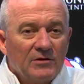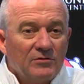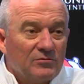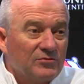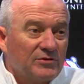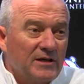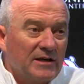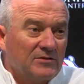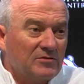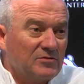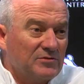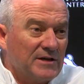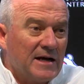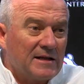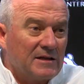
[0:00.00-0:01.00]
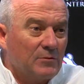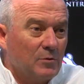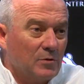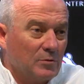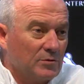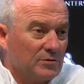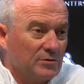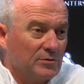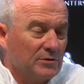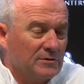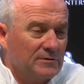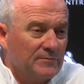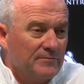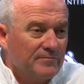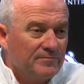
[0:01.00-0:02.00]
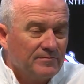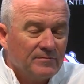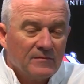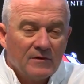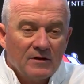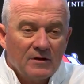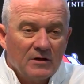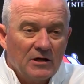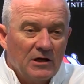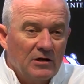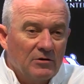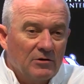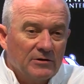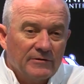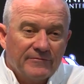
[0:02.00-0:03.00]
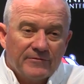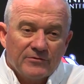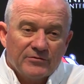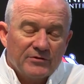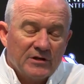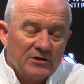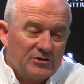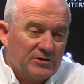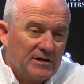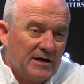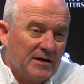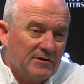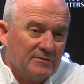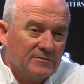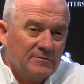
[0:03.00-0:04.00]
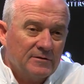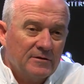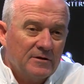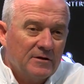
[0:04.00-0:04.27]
understands exactly what we're doing. On the first touchdown,